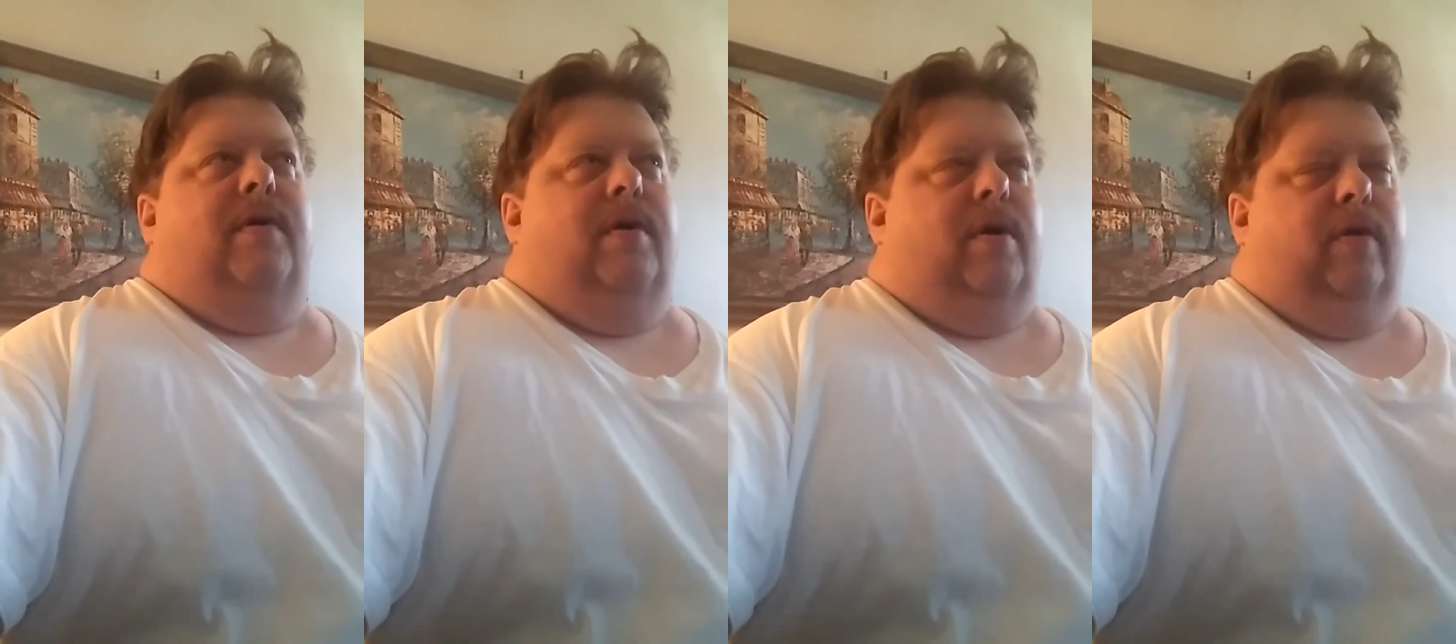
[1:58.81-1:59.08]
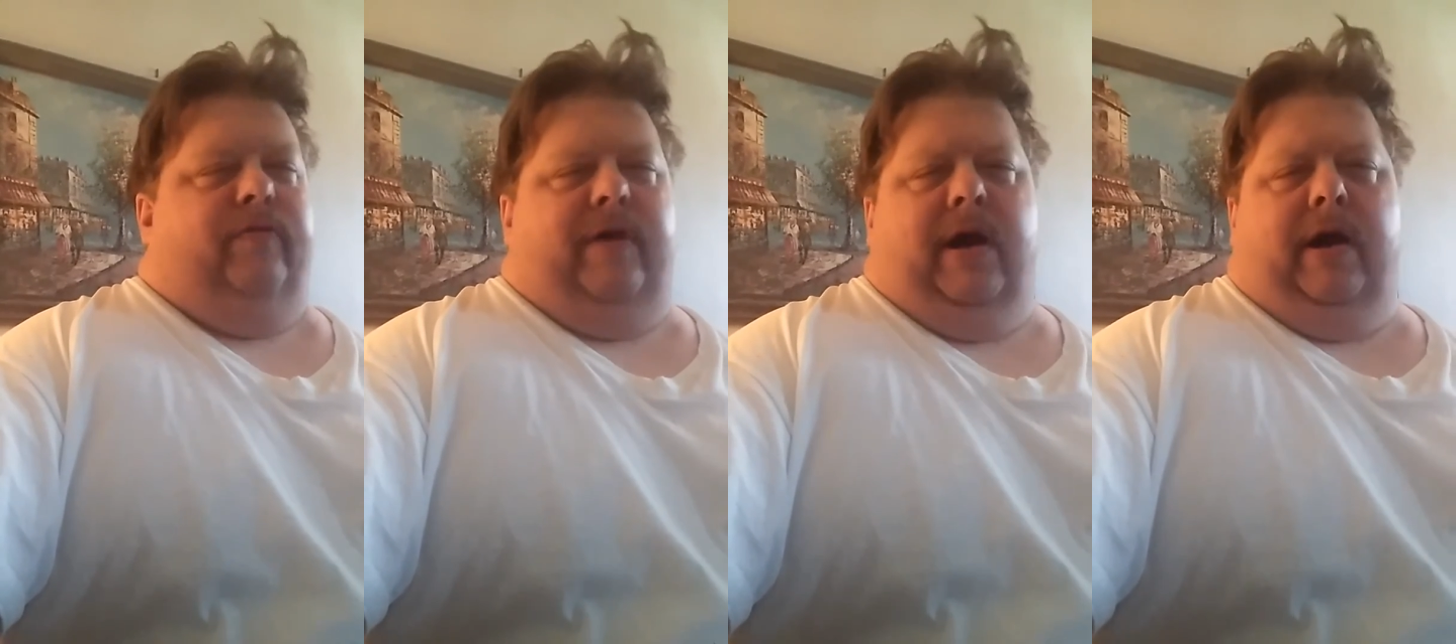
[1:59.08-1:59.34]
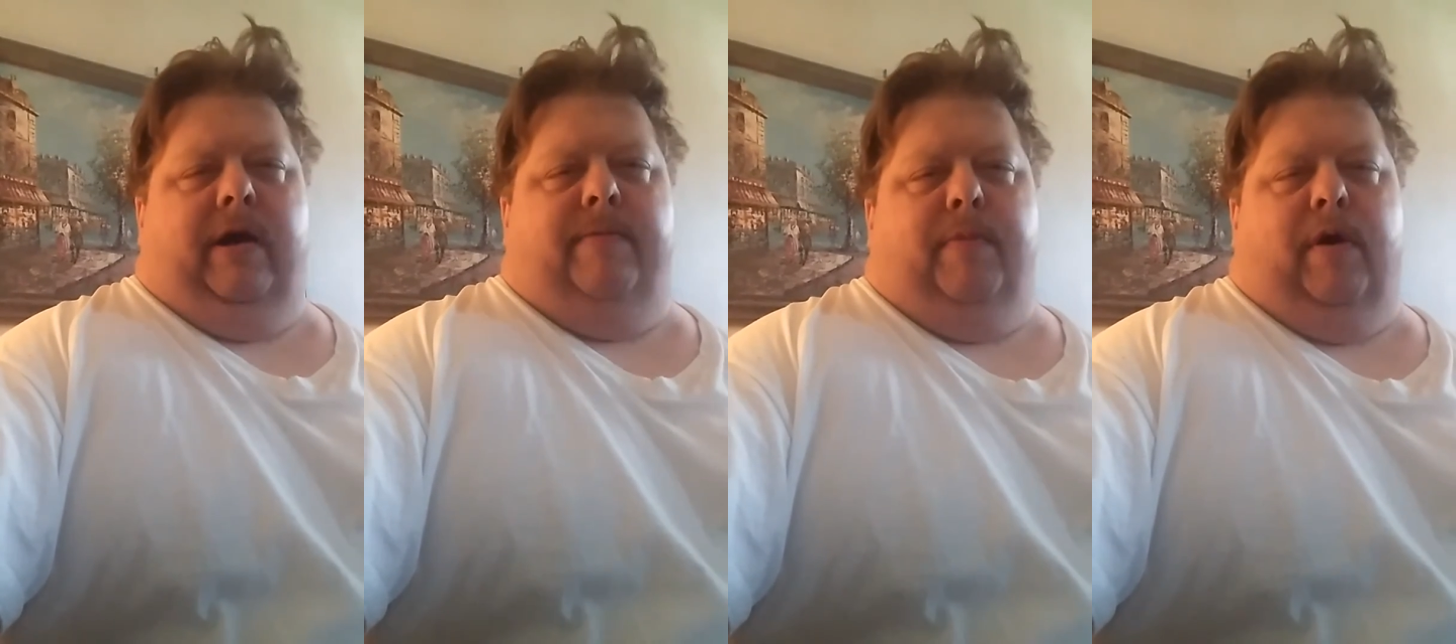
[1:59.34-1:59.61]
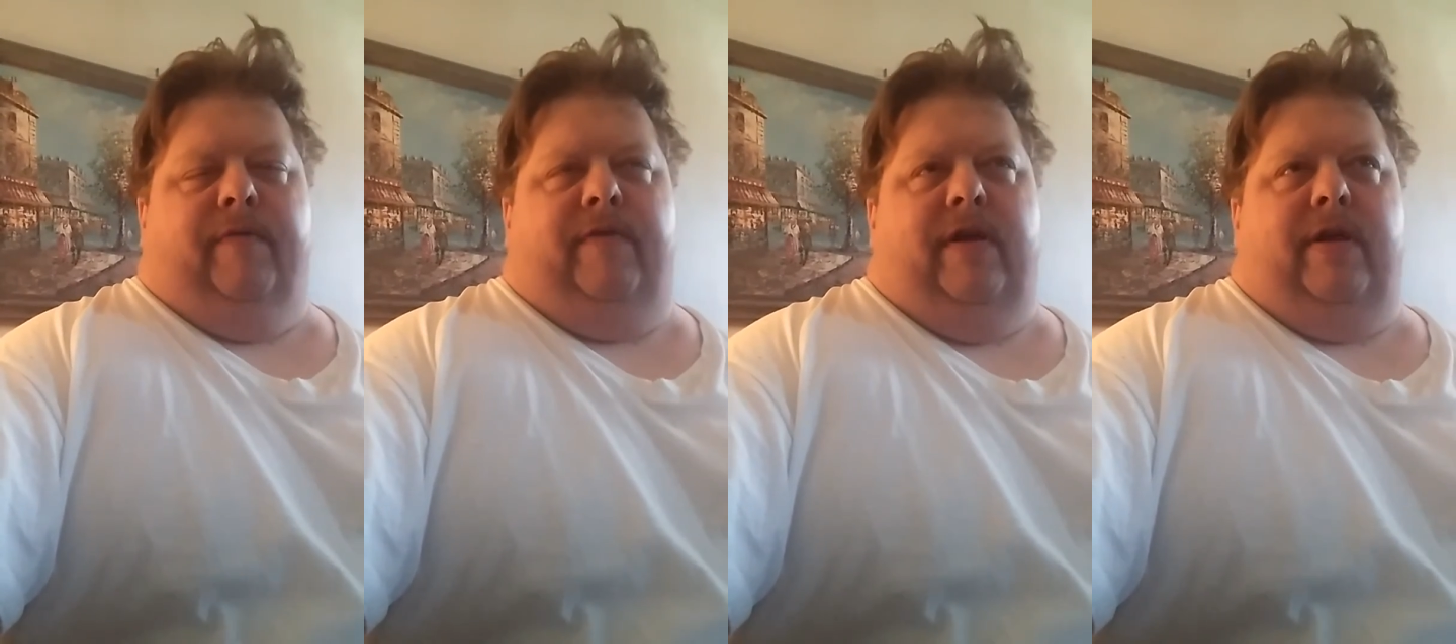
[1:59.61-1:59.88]
Hopefully I have
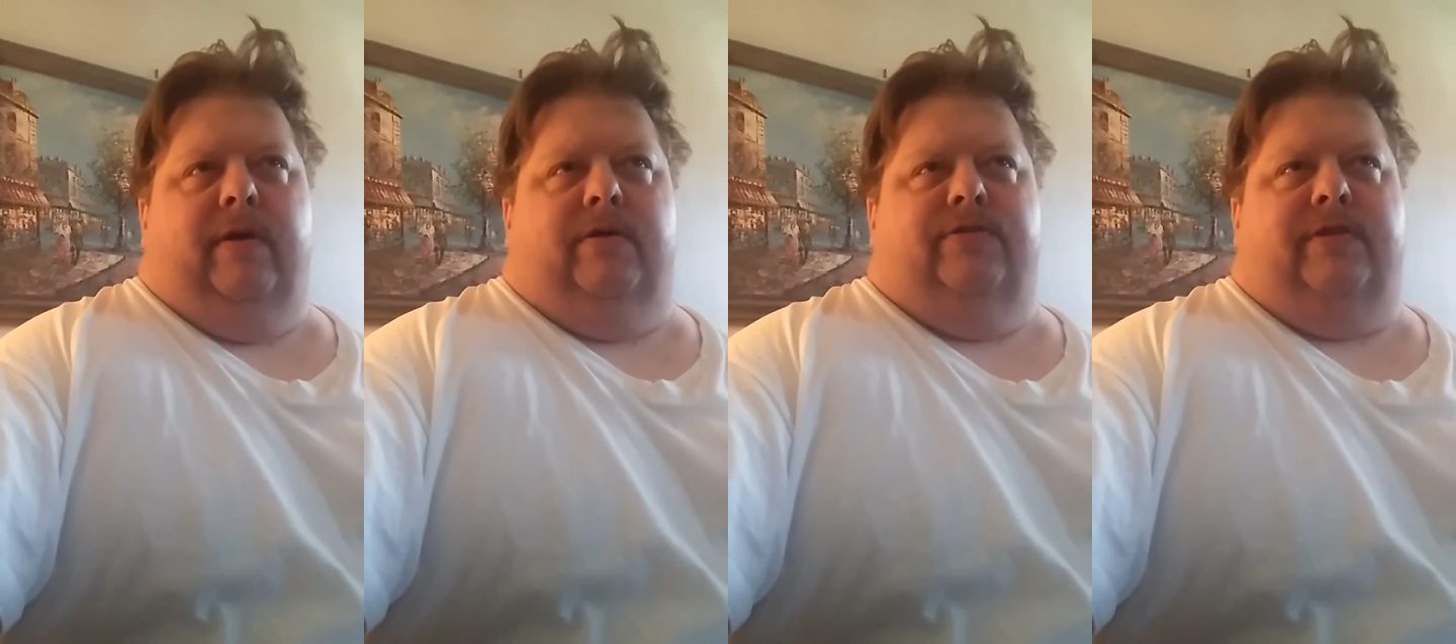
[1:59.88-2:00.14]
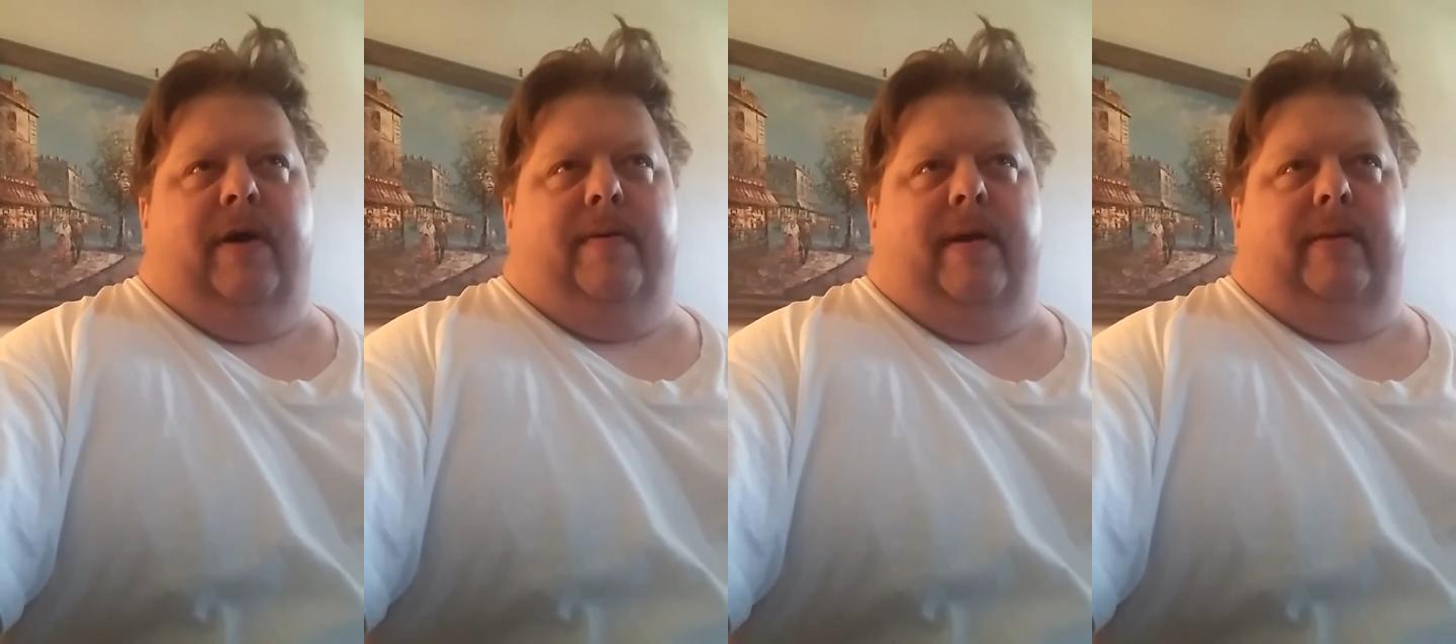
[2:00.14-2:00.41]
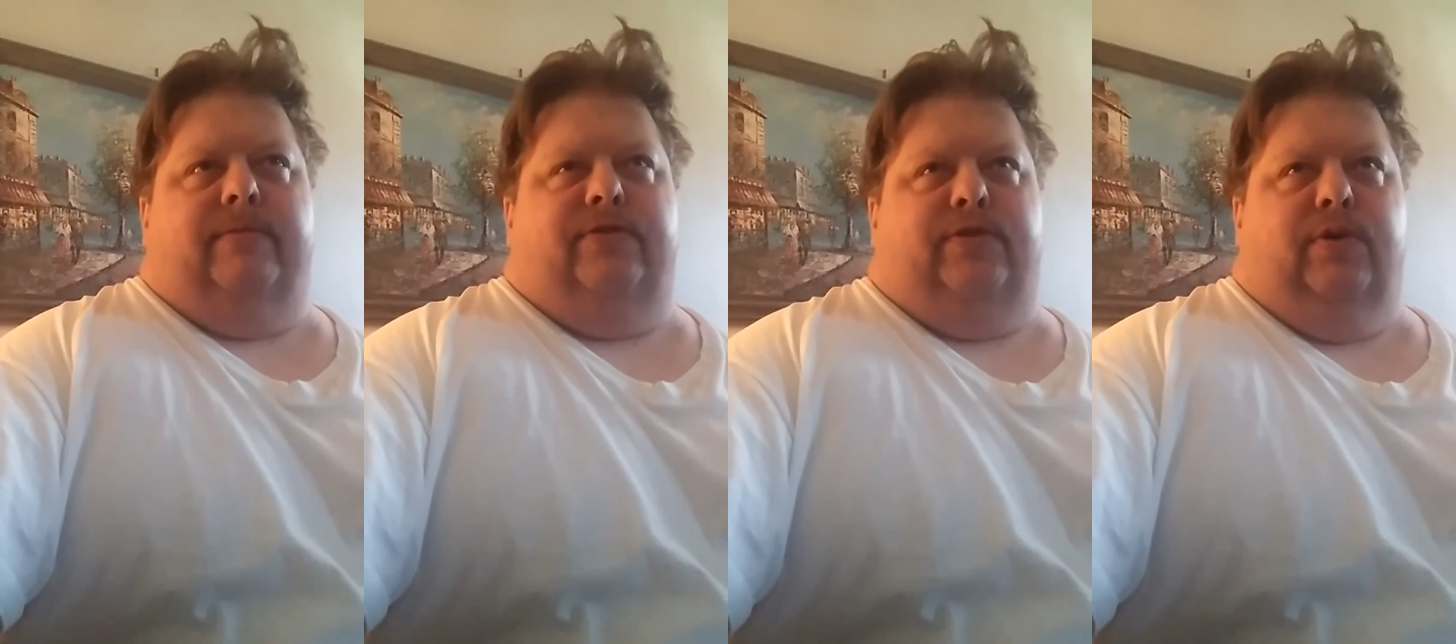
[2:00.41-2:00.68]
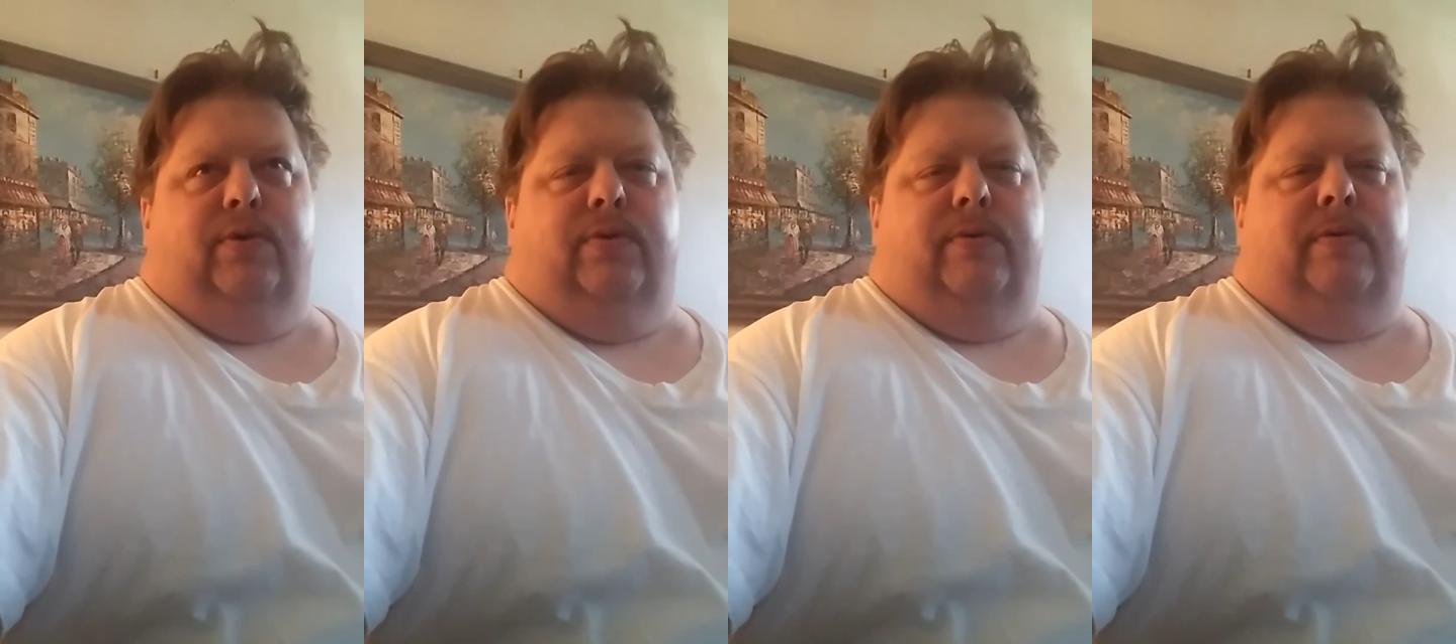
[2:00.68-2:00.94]
more videos coming up
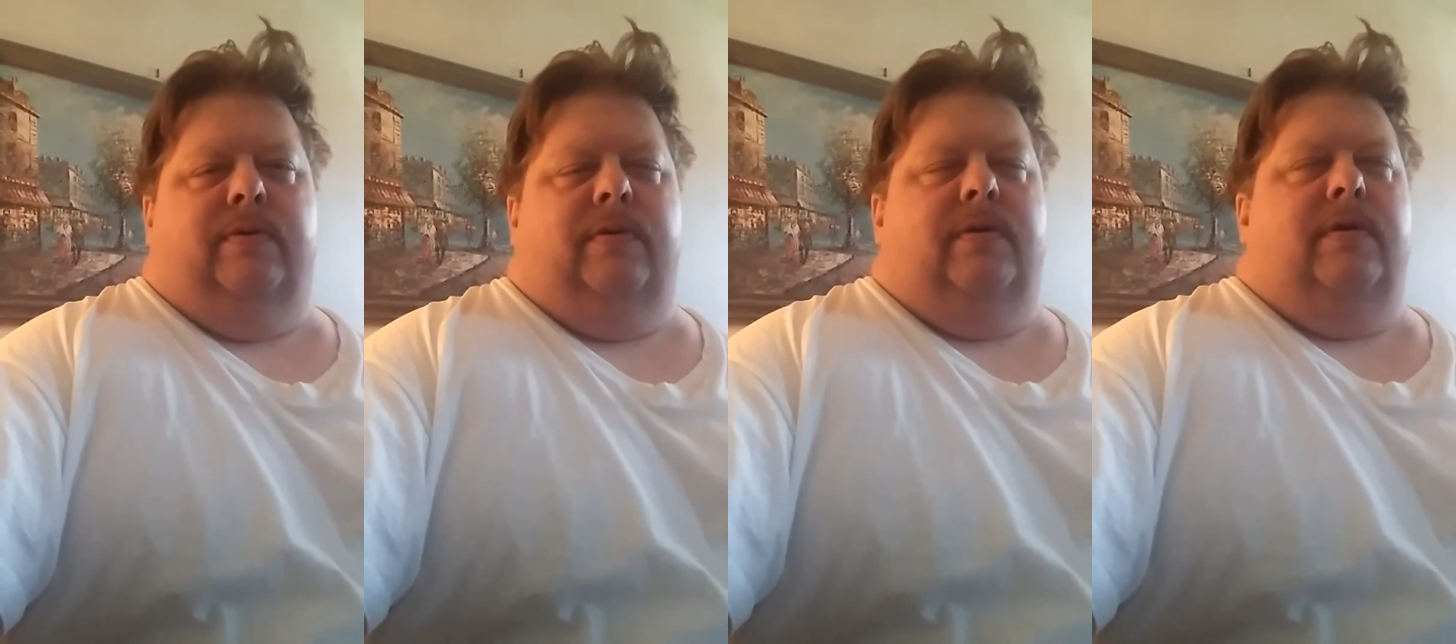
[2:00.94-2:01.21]
soon.